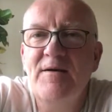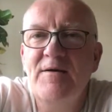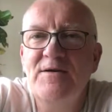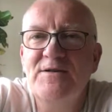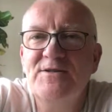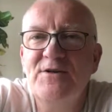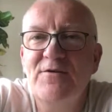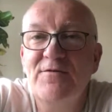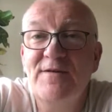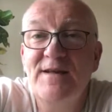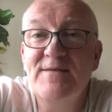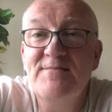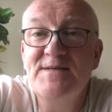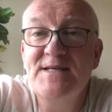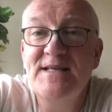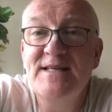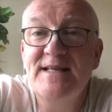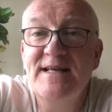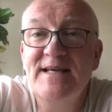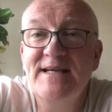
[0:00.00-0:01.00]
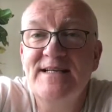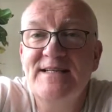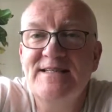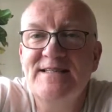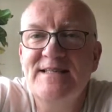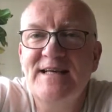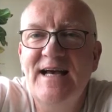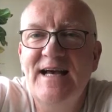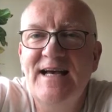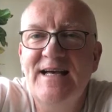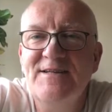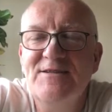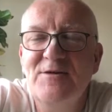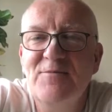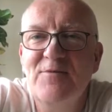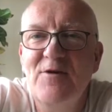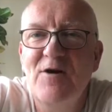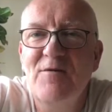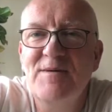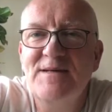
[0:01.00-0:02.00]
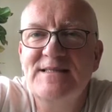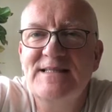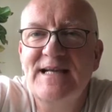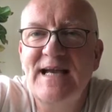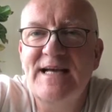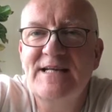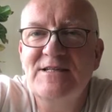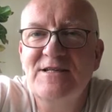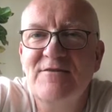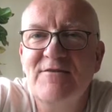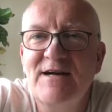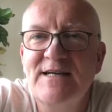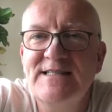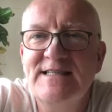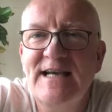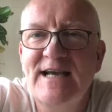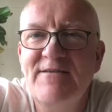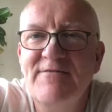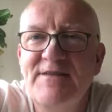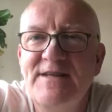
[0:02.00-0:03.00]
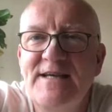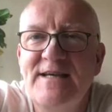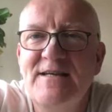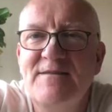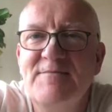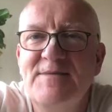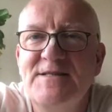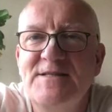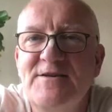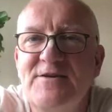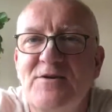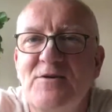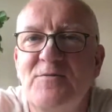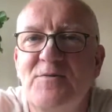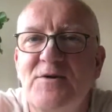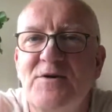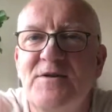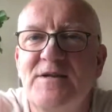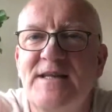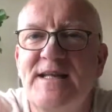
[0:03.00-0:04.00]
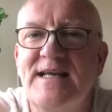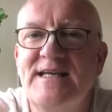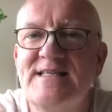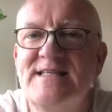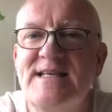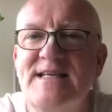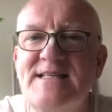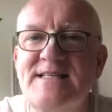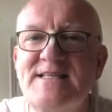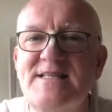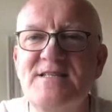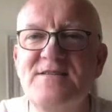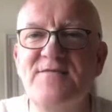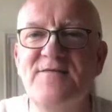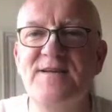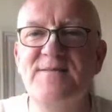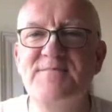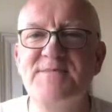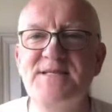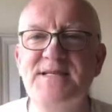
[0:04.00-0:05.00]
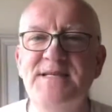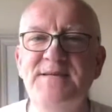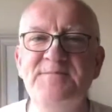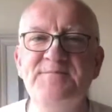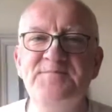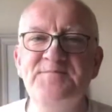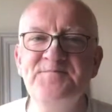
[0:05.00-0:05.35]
So flimsy things. So Prabhupada's categorizing everything in the material world in that sense as flimsy.